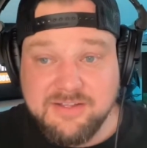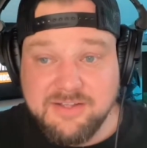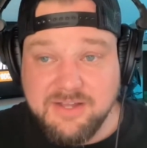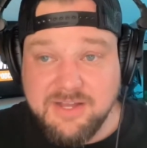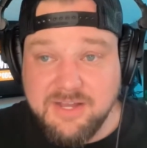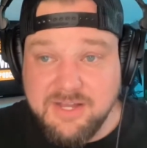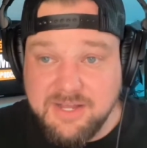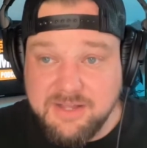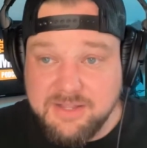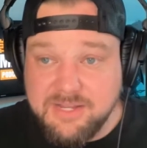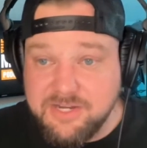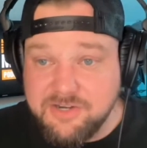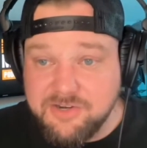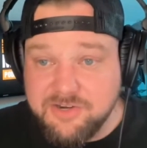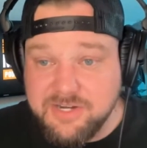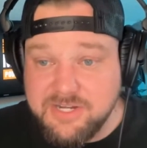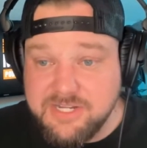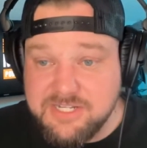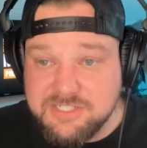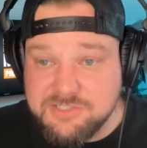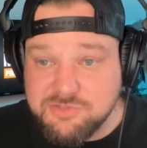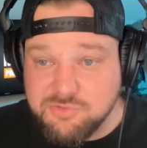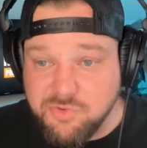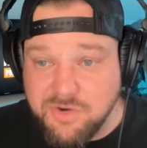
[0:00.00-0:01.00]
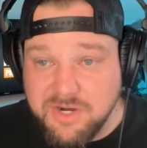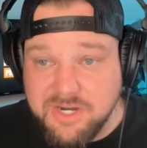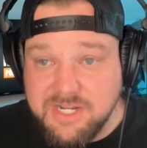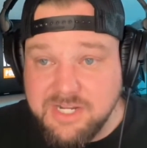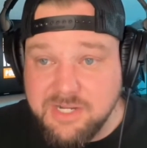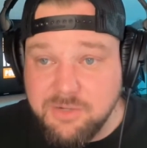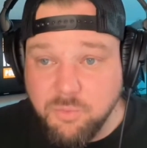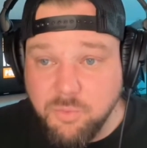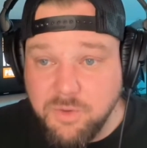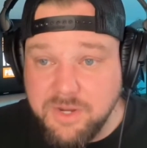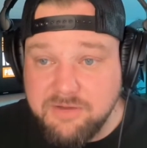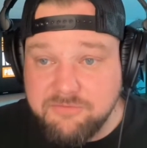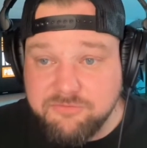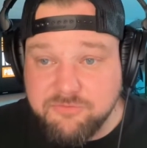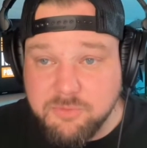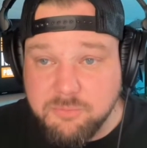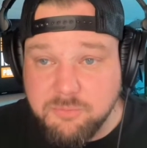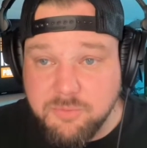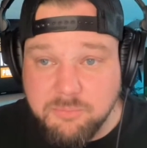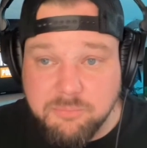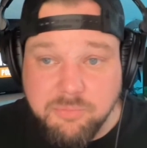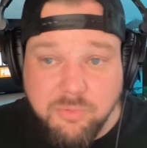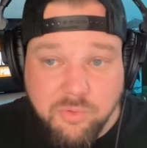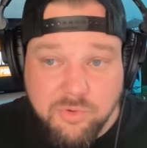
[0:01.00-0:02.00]
Here he is running away
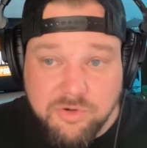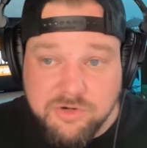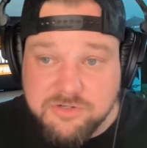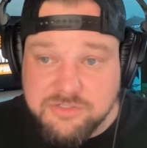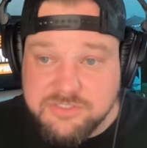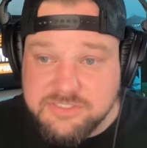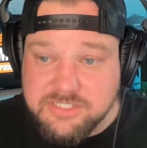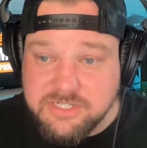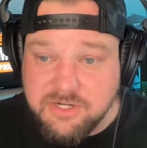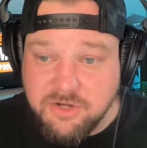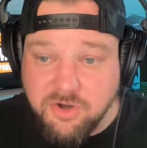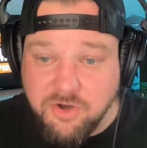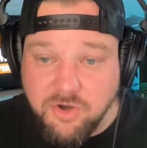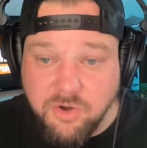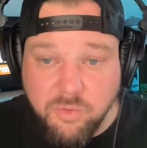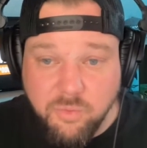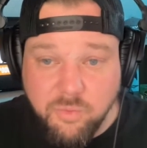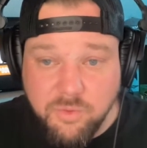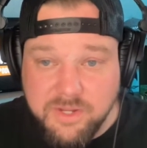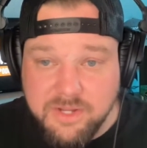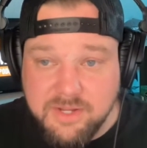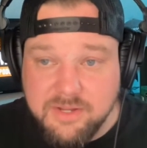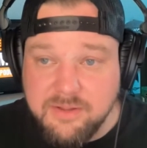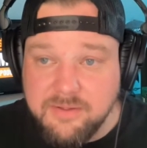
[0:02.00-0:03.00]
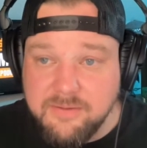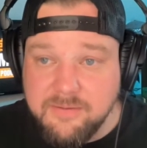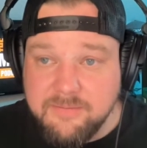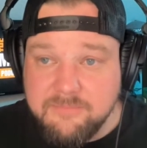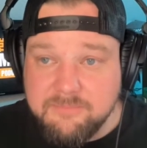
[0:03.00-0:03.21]
from reporters in a hallway.